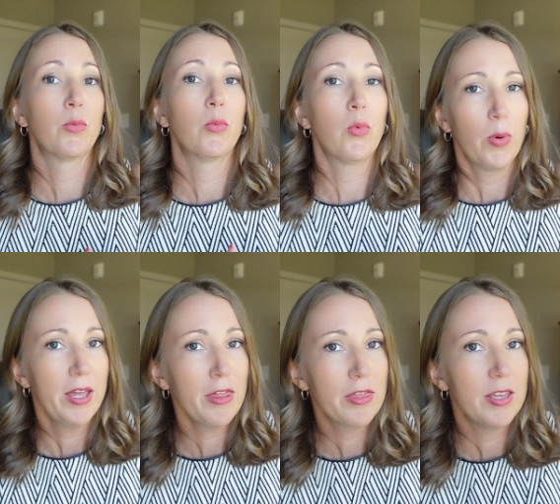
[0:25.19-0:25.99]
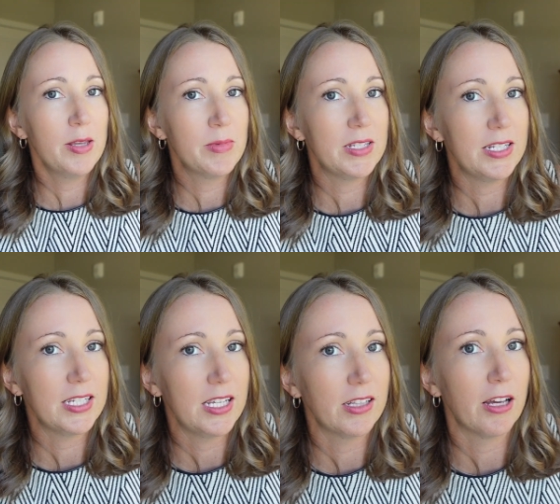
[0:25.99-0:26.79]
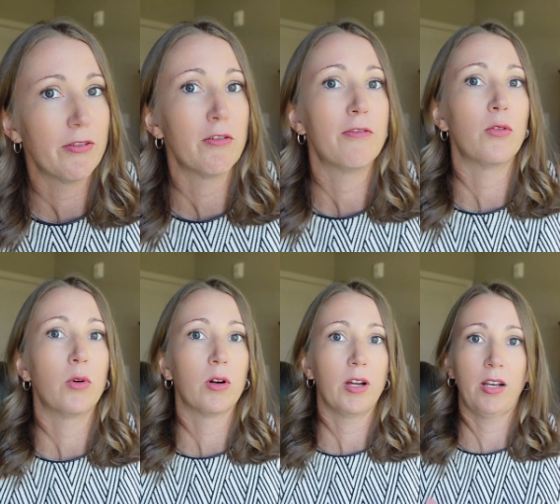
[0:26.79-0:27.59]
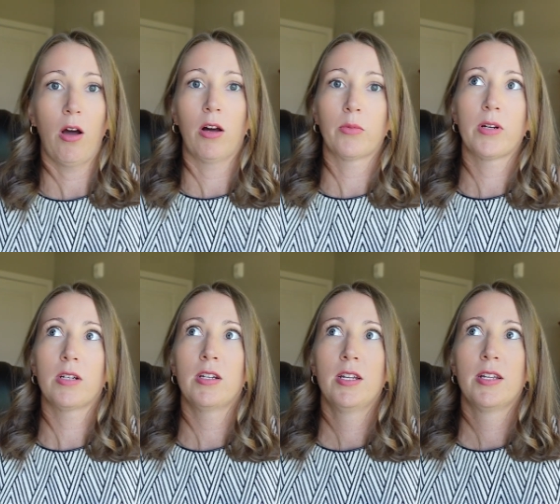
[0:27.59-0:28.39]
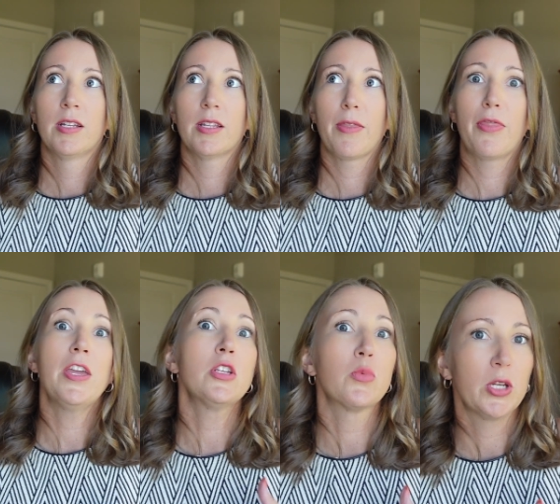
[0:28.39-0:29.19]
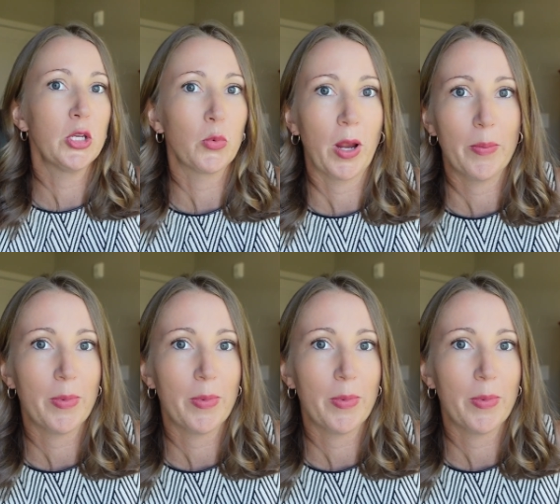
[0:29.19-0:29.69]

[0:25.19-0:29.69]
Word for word: with MCT level 4 and onward, things really ramp